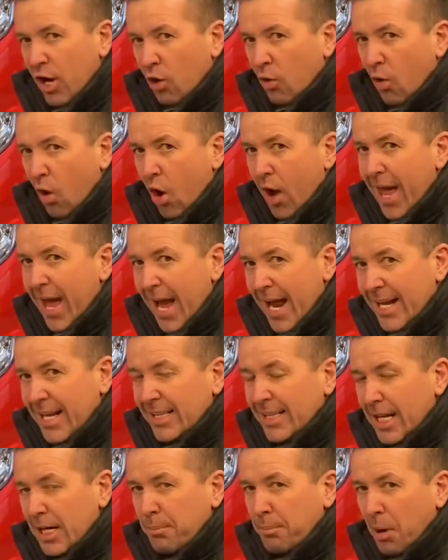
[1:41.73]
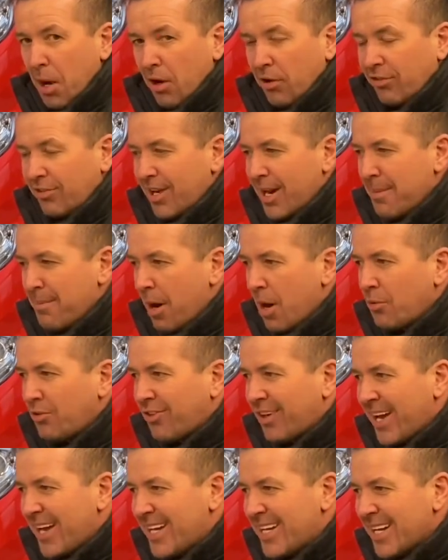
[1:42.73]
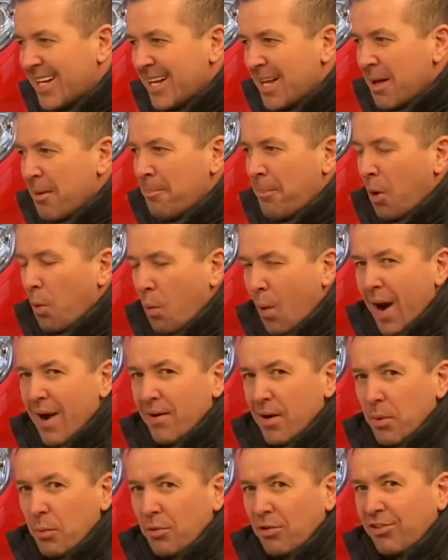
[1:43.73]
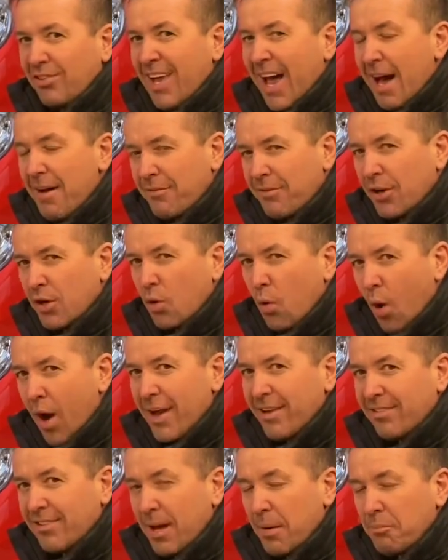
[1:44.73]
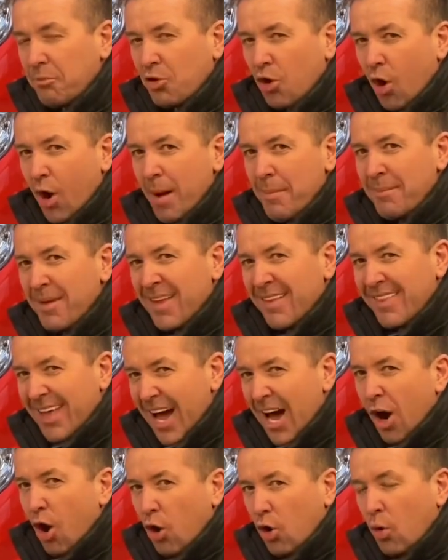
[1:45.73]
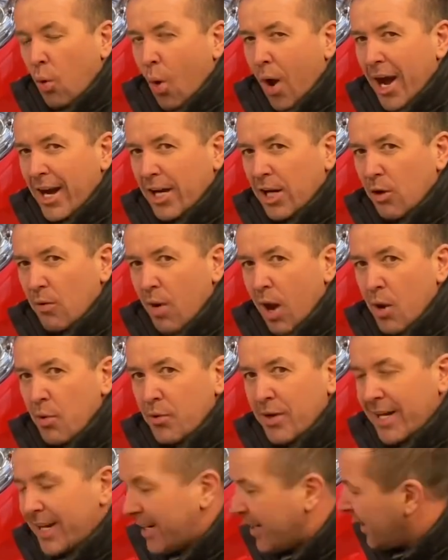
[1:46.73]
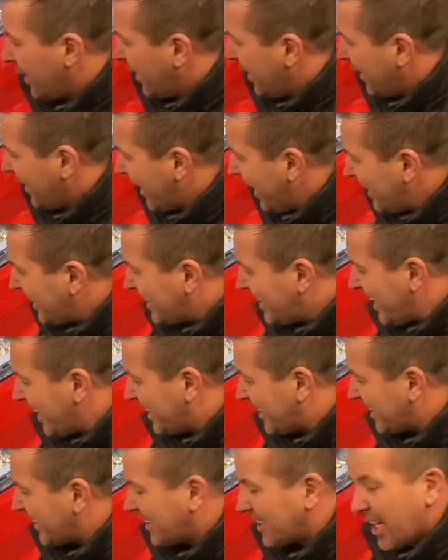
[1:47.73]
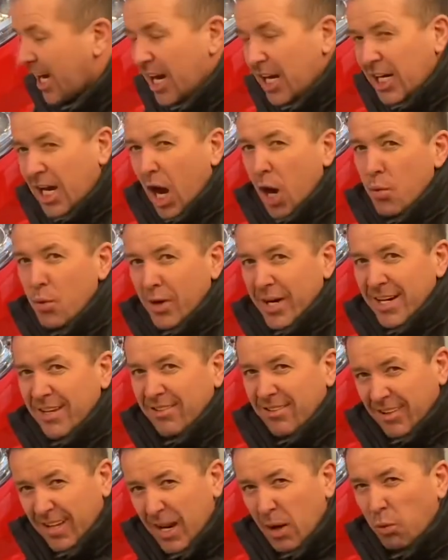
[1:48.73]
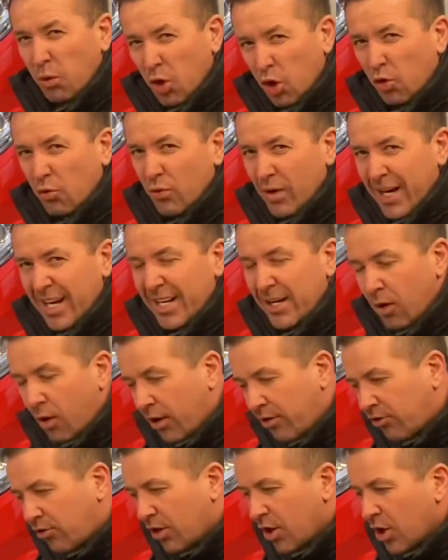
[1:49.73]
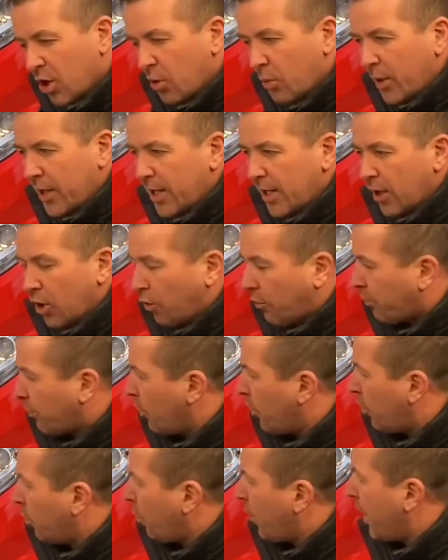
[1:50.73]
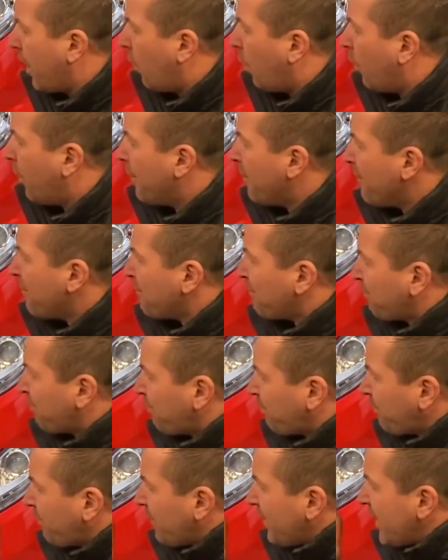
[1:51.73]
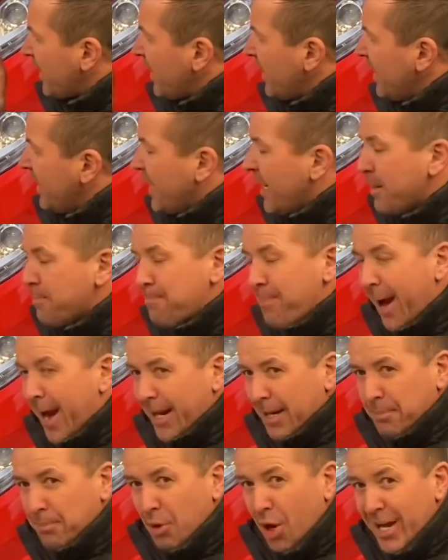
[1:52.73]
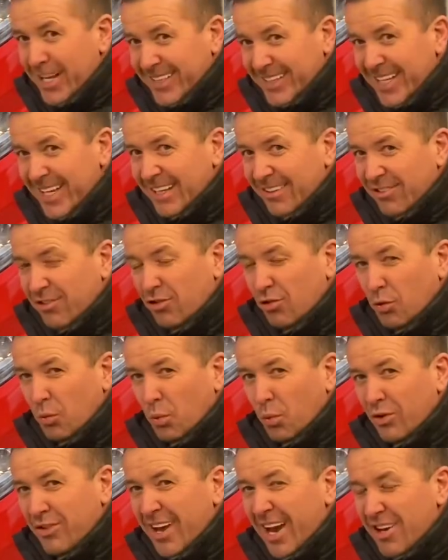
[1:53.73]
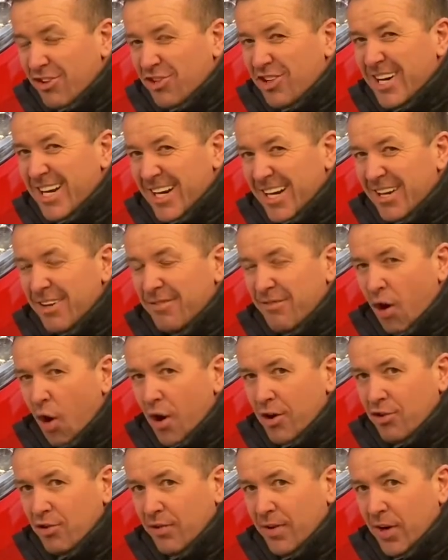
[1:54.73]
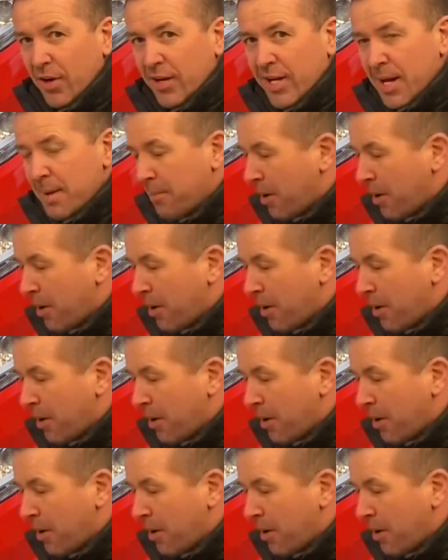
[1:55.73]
alright and it did pass an MOT, but where it was sat for quite some time, they are quite corroded. These discs are coated, so they'll look really nice when you look through the wheel. The back brake discs was actually an advisory on the